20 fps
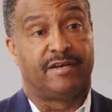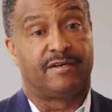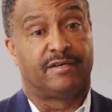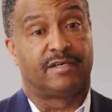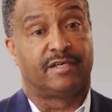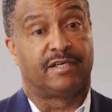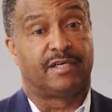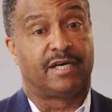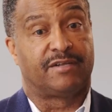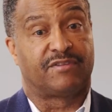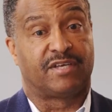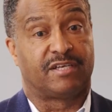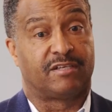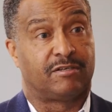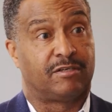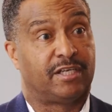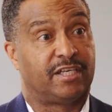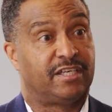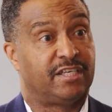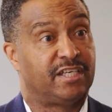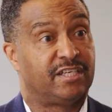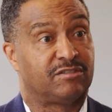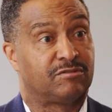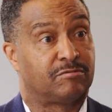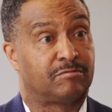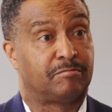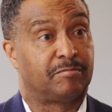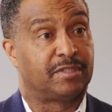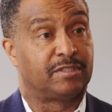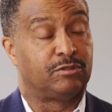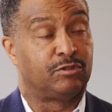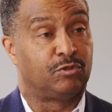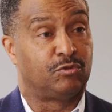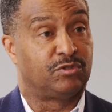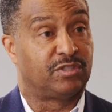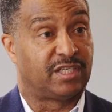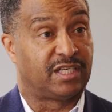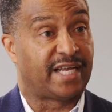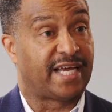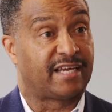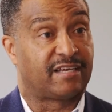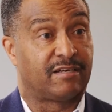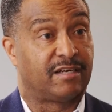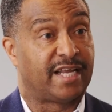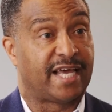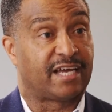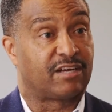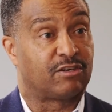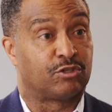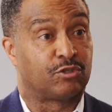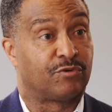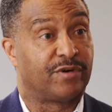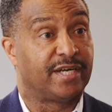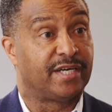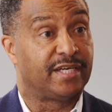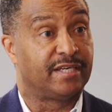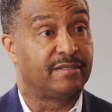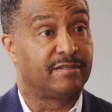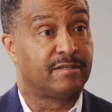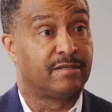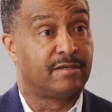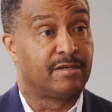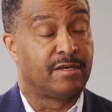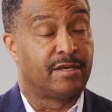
And uh, I think it is due to lack, lack of training.